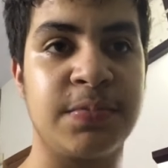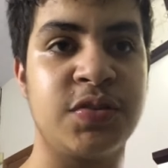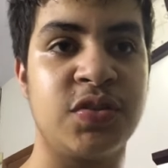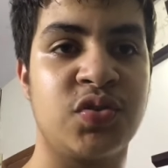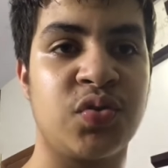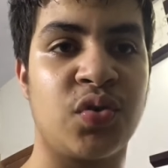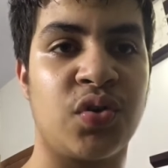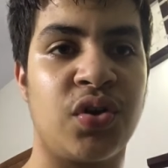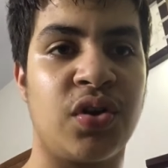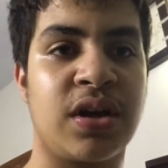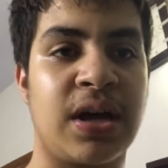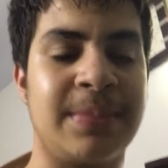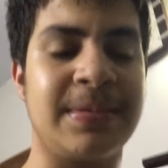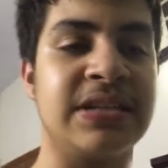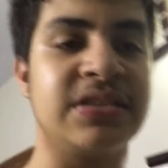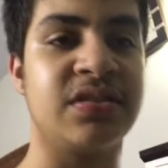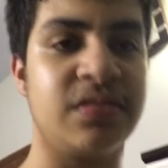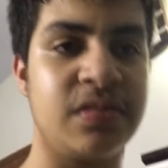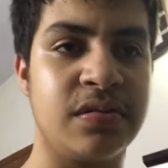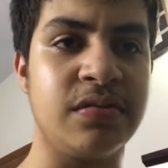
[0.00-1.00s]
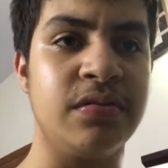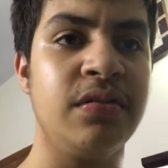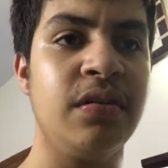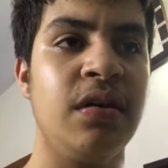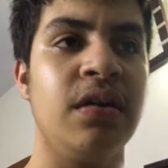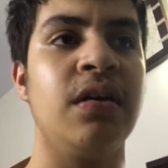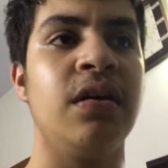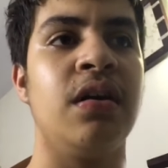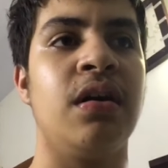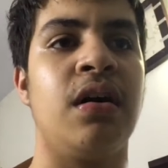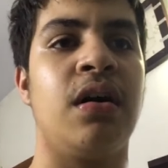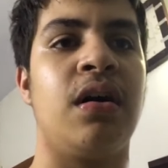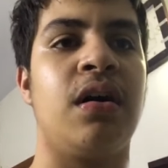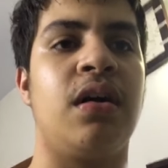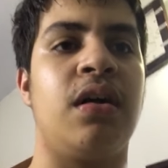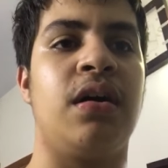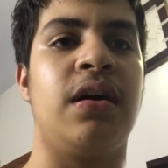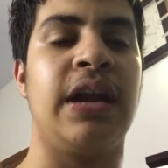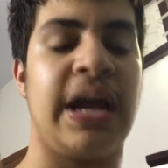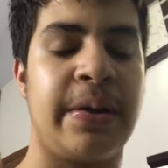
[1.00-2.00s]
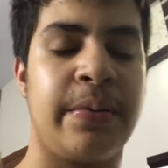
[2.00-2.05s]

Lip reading: tutorial coming soon, and I